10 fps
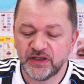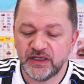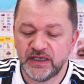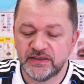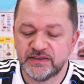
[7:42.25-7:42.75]

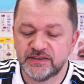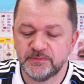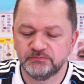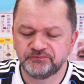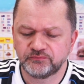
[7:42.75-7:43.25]
It's
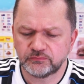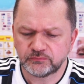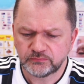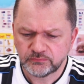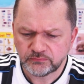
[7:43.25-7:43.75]

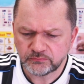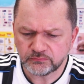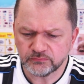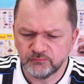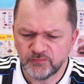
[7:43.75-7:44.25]

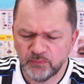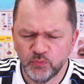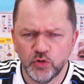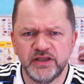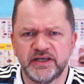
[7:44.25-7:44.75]

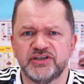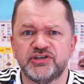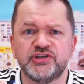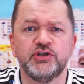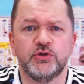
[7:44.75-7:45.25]
more like a
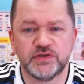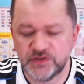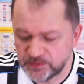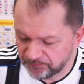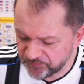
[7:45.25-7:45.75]
sauce.